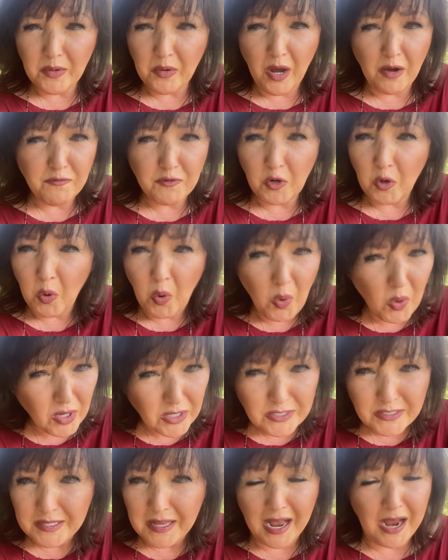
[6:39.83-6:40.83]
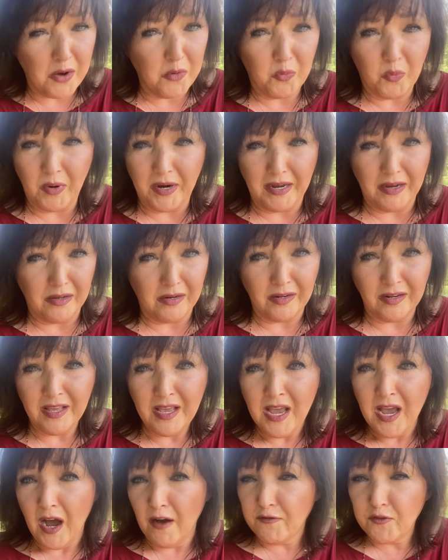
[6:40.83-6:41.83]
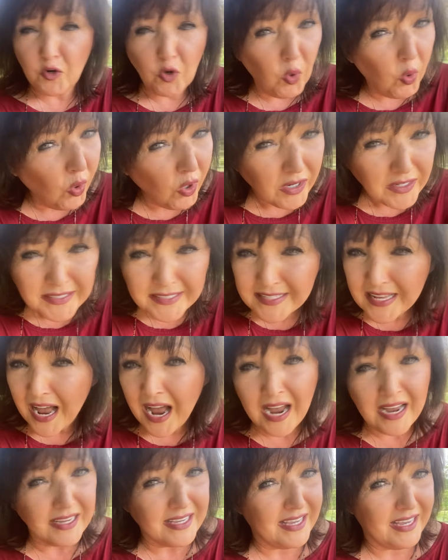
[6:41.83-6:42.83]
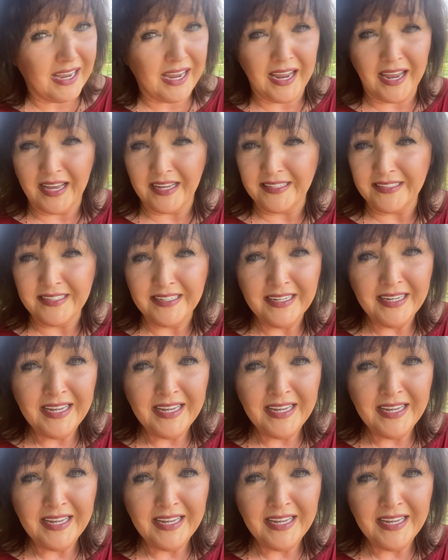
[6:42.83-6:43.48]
Of course I will. Of course I can.